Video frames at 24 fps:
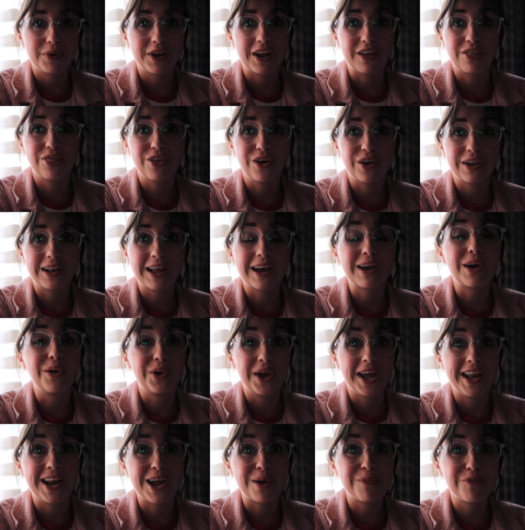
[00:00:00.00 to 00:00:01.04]
But I thought like,
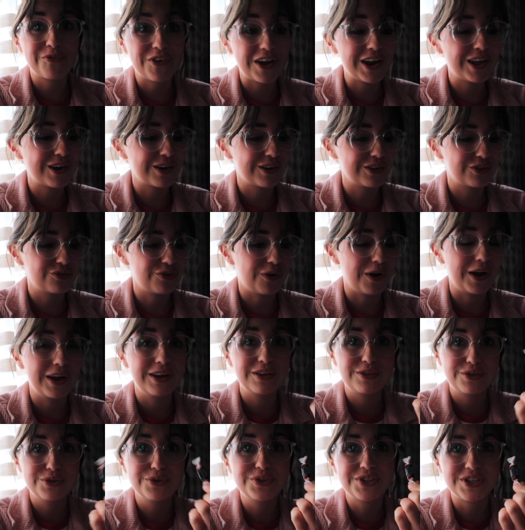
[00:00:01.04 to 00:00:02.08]
okay, now I'm finally gonna try
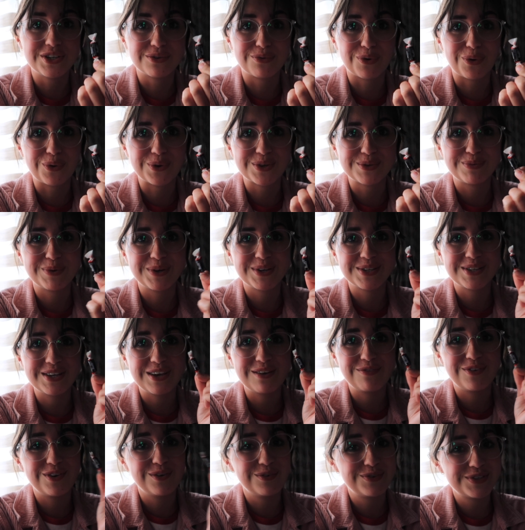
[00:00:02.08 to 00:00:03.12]
Tootsie Rolls, because
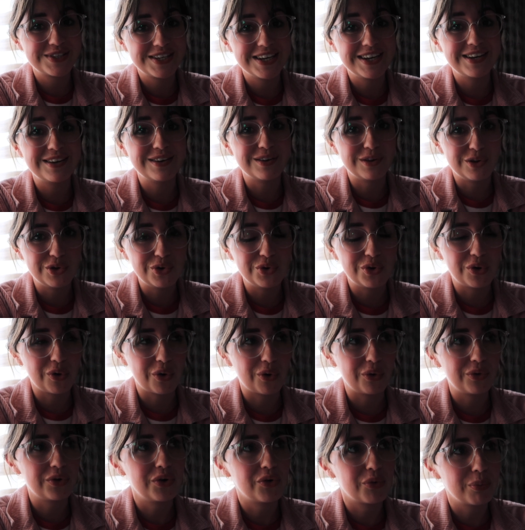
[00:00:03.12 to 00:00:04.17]
if you've seen New
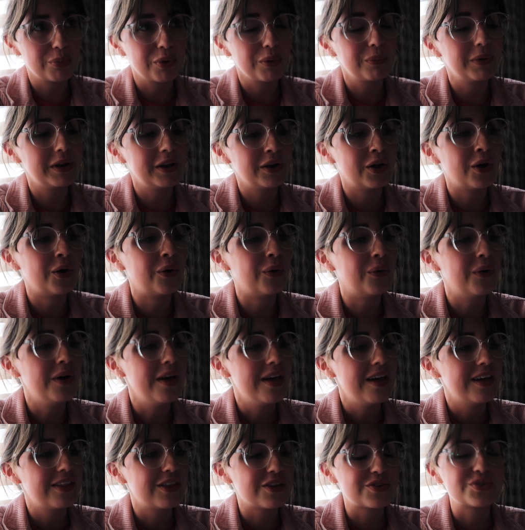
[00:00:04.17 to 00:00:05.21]
Girl, you will probably know
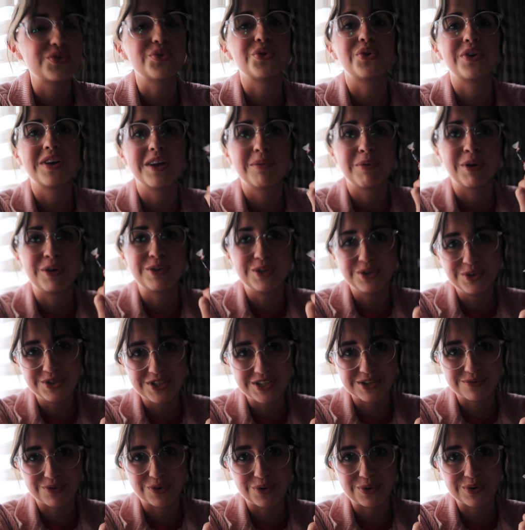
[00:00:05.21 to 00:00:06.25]
the story about
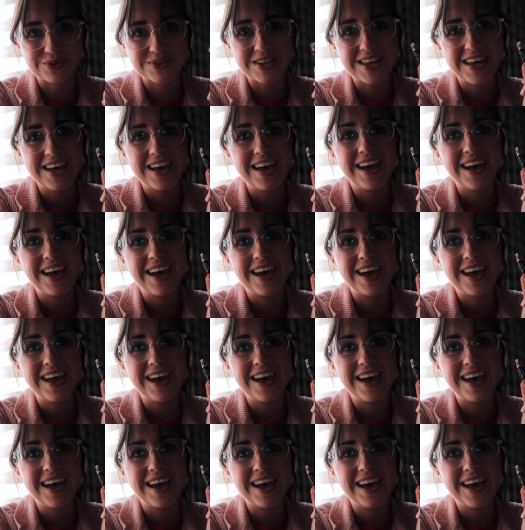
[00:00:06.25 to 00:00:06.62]
Tootsie Rolls.